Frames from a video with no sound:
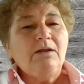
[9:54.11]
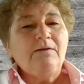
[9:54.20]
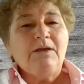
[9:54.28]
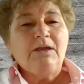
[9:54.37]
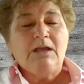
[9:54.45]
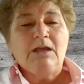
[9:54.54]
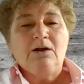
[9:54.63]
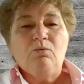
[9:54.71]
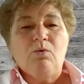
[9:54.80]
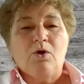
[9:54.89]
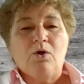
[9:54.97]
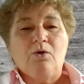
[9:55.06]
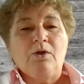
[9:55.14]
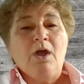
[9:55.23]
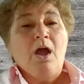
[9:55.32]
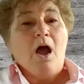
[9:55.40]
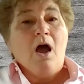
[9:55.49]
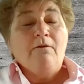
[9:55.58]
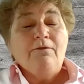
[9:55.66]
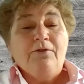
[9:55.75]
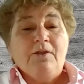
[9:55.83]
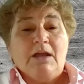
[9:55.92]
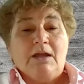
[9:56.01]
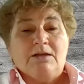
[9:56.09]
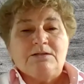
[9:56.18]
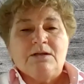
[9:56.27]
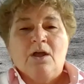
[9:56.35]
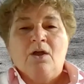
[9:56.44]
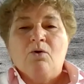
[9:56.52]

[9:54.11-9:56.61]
living in a world of things.